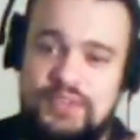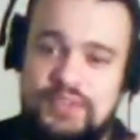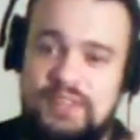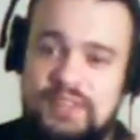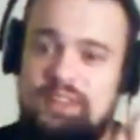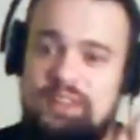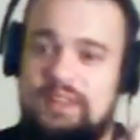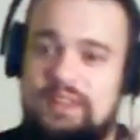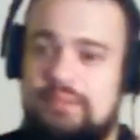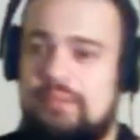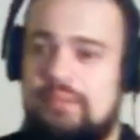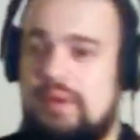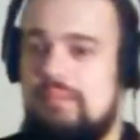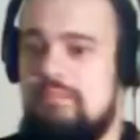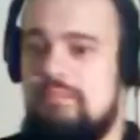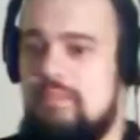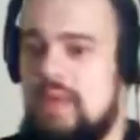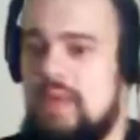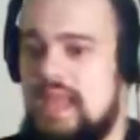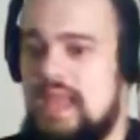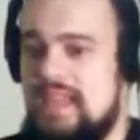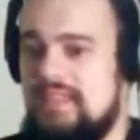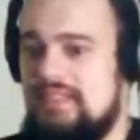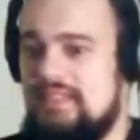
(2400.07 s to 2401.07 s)
feel like my
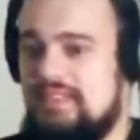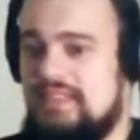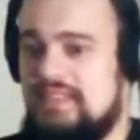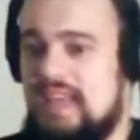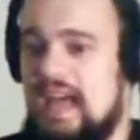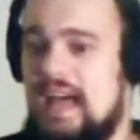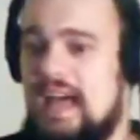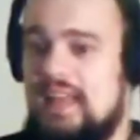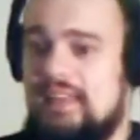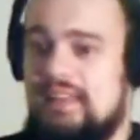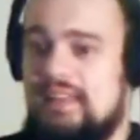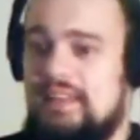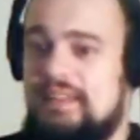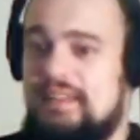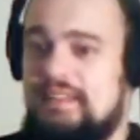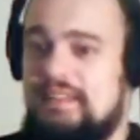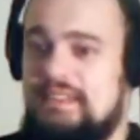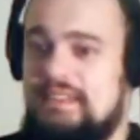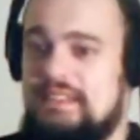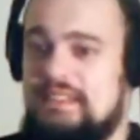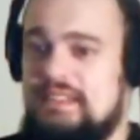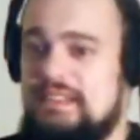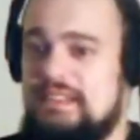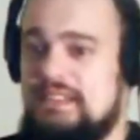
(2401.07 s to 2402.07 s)
main
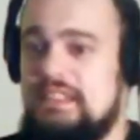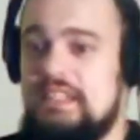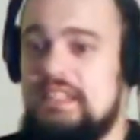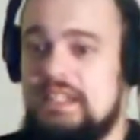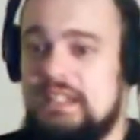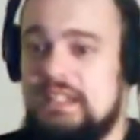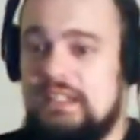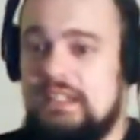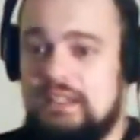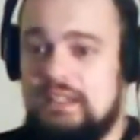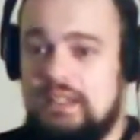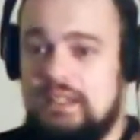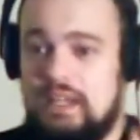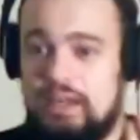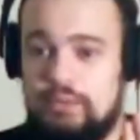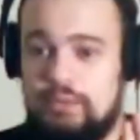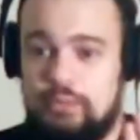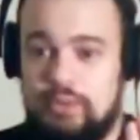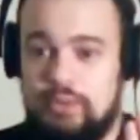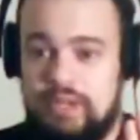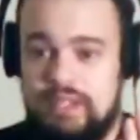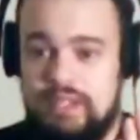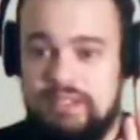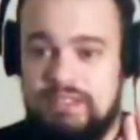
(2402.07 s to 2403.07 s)
talents
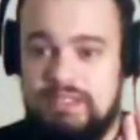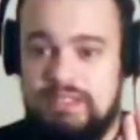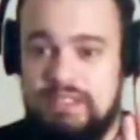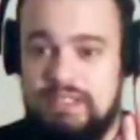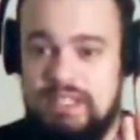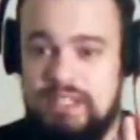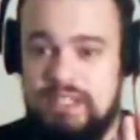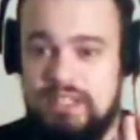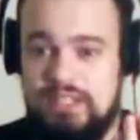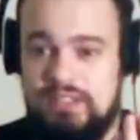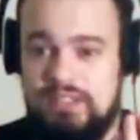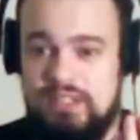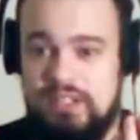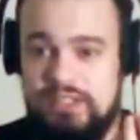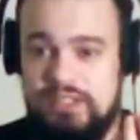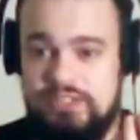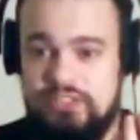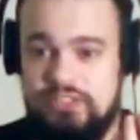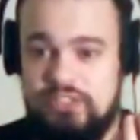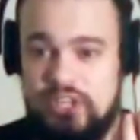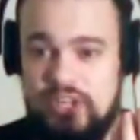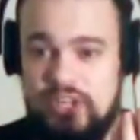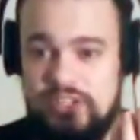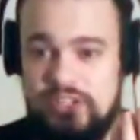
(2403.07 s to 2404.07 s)
lie within singing
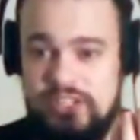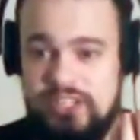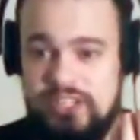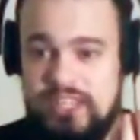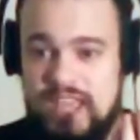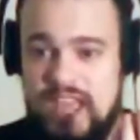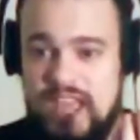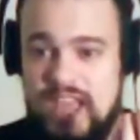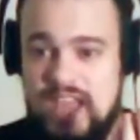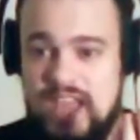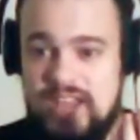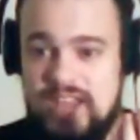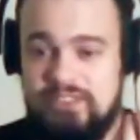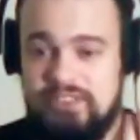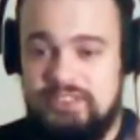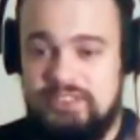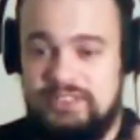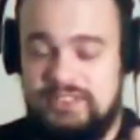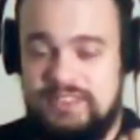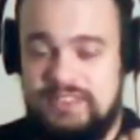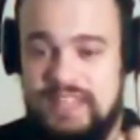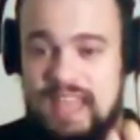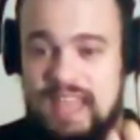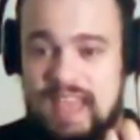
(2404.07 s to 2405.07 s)
like Johnny Cash
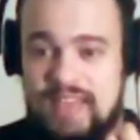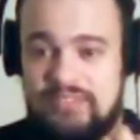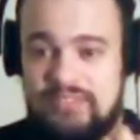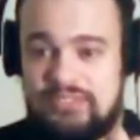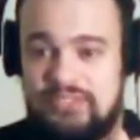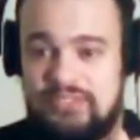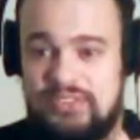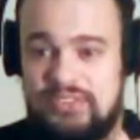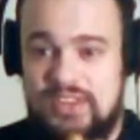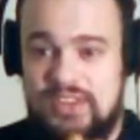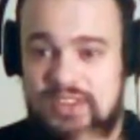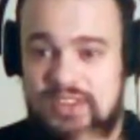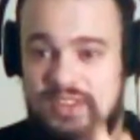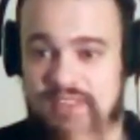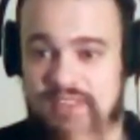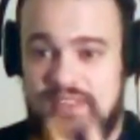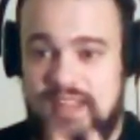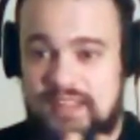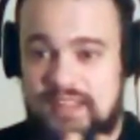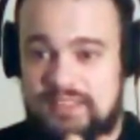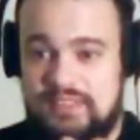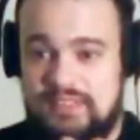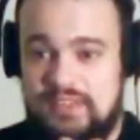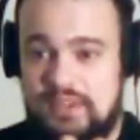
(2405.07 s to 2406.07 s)
and Danzig and
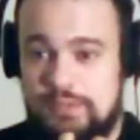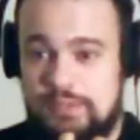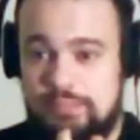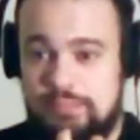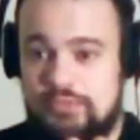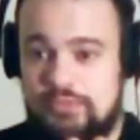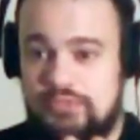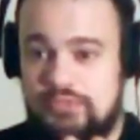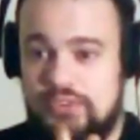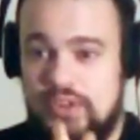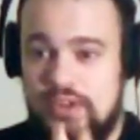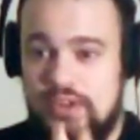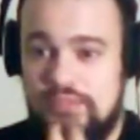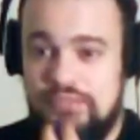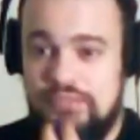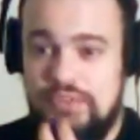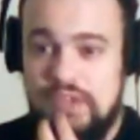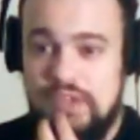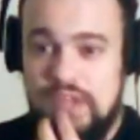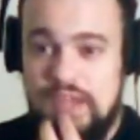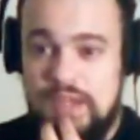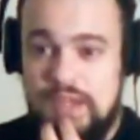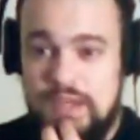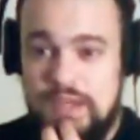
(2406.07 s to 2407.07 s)
that type of stuff,
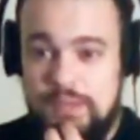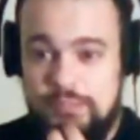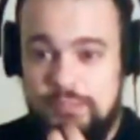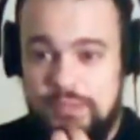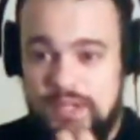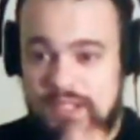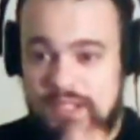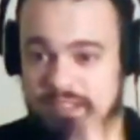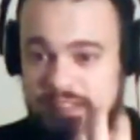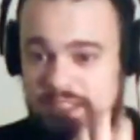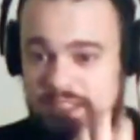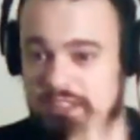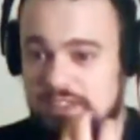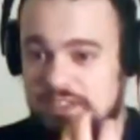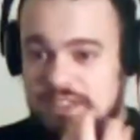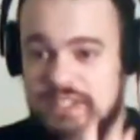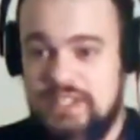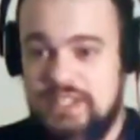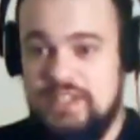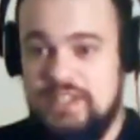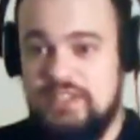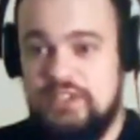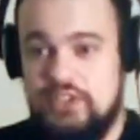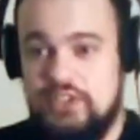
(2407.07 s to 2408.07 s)
but I still
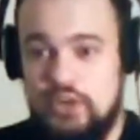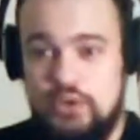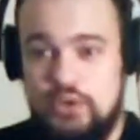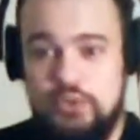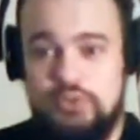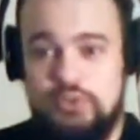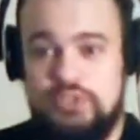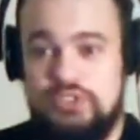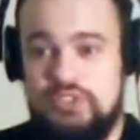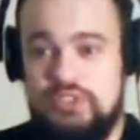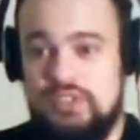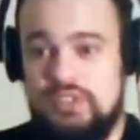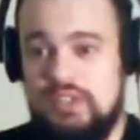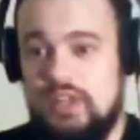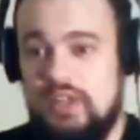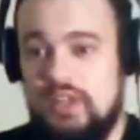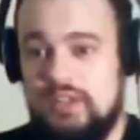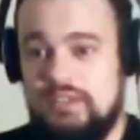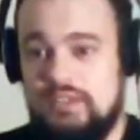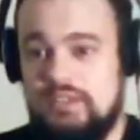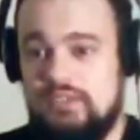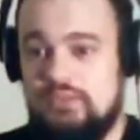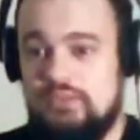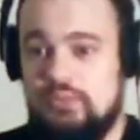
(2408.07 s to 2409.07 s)
sing Ghost a
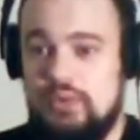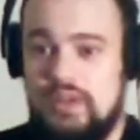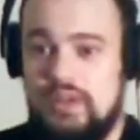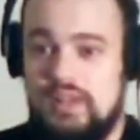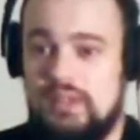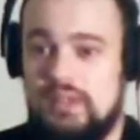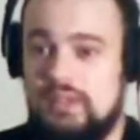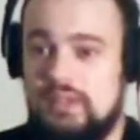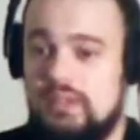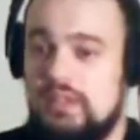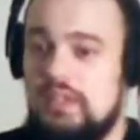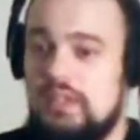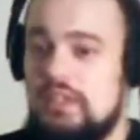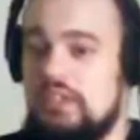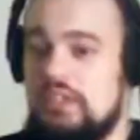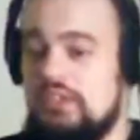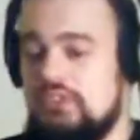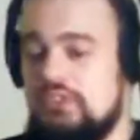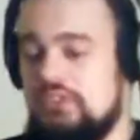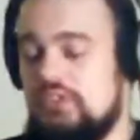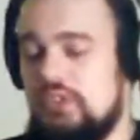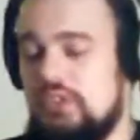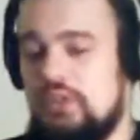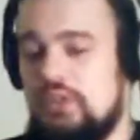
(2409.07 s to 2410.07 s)
lot as well.
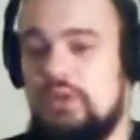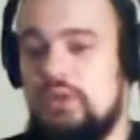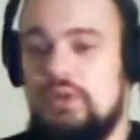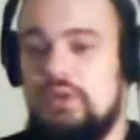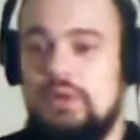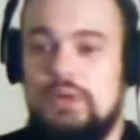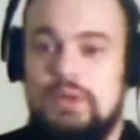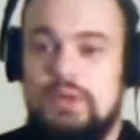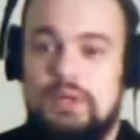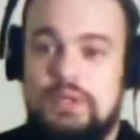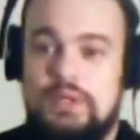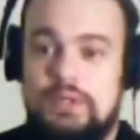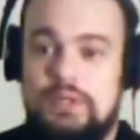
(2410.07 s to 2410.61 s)
So